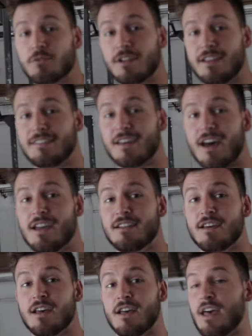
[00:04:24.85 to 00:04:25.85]
it really
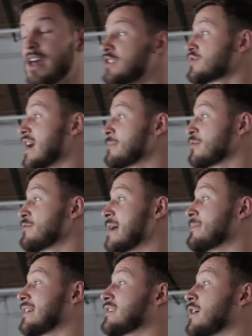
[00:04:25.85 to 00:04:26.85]
tight and try and
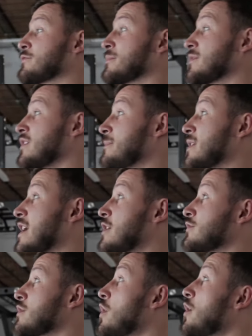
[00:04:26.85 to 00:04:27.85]
prevent myself from slipping
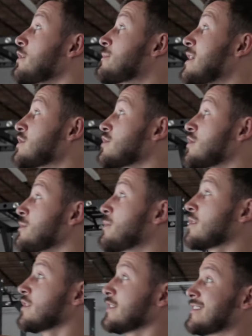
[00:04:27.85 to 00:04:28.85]
out. So always make sure you
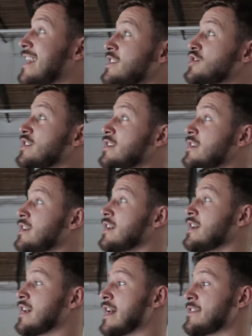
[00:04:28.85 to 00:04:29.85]
put a little tension,
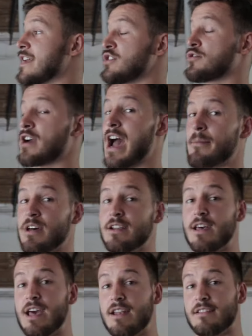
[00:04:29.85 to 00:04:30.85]
and then you grab
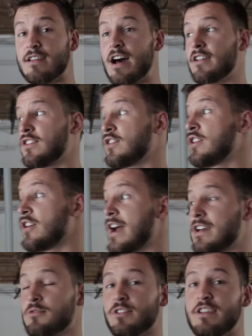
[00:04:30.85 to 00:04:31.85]
it, and it's kind of secure.
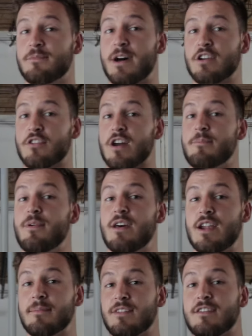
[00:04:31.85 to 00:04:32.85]
I can release my grip,
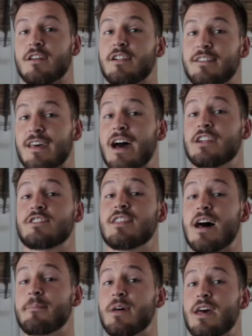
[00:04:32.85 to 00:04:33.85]
and I'm still attached to
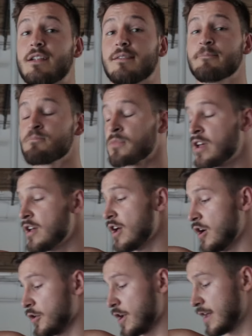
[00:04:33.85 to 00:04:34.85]
that band.
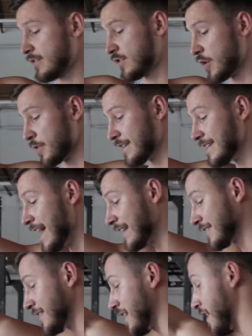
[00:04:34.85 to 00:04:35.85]
Okay, so the
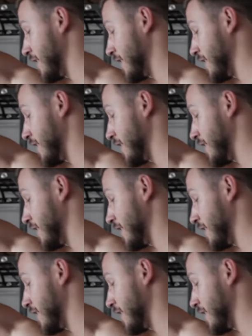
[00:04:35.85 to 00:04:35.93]
next thing